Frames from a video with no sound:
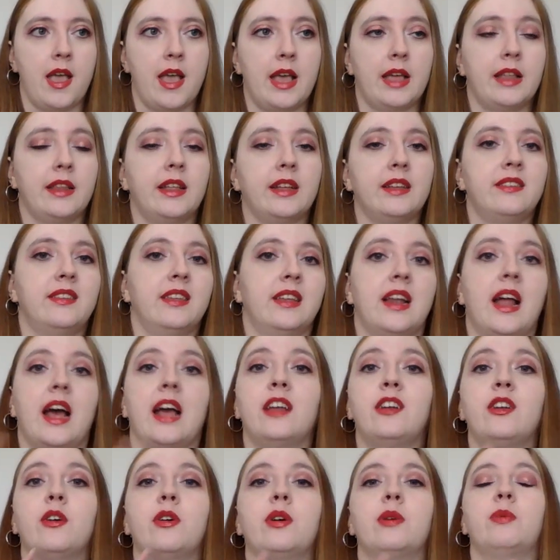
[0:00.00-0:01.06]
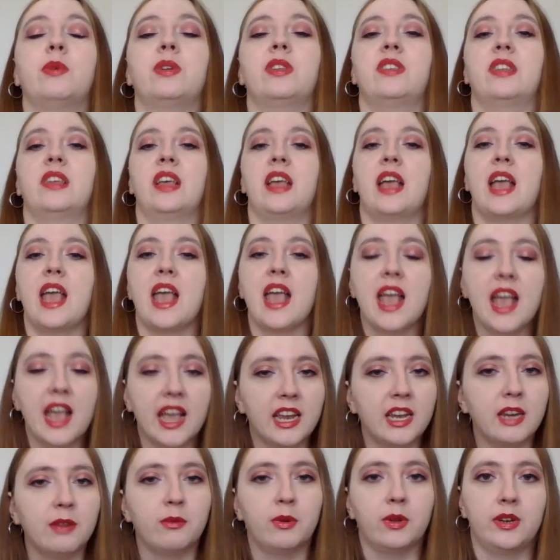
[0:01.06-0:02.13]
And like I said, I know it wasn't
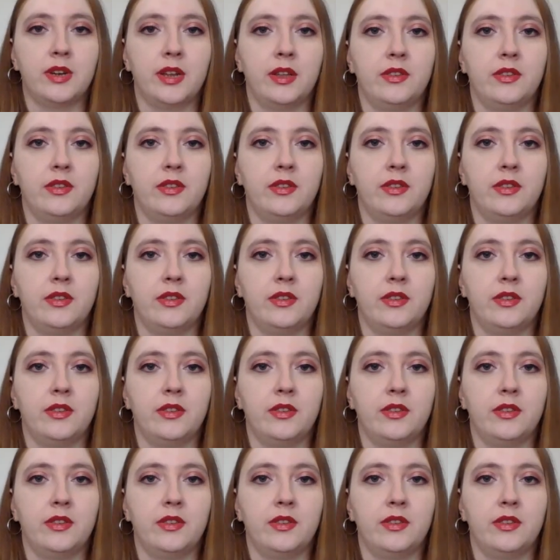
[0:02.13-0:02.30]
anyone